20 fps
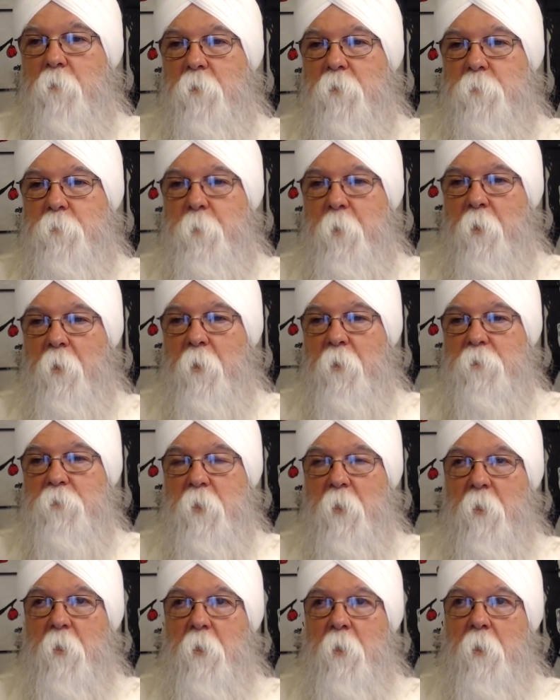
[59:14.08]
to experience.
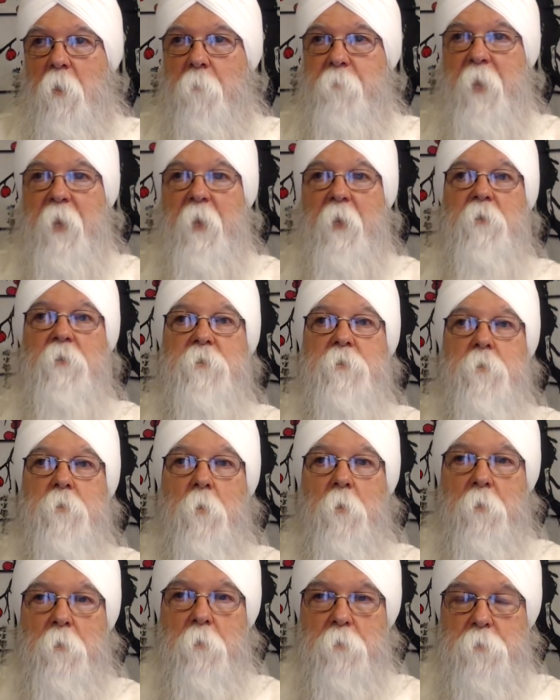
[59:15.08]
Pain
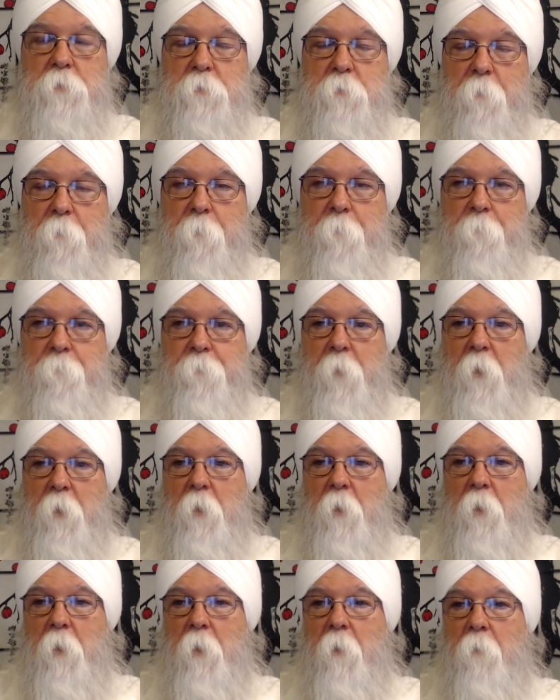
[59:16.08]
disorders,
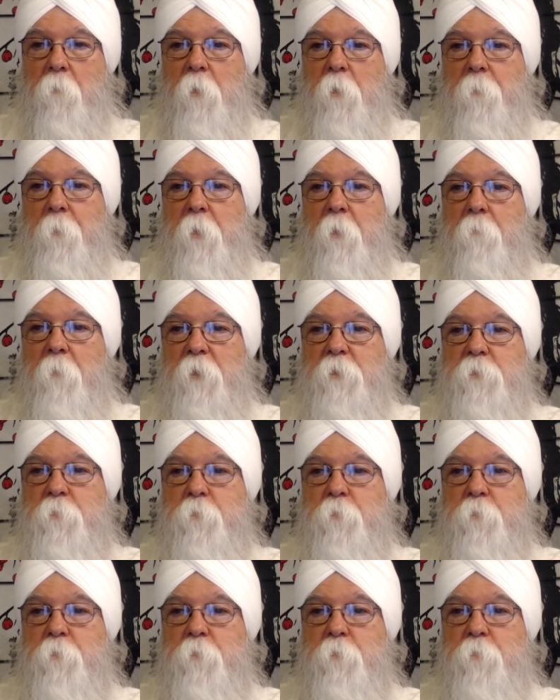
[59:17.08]
women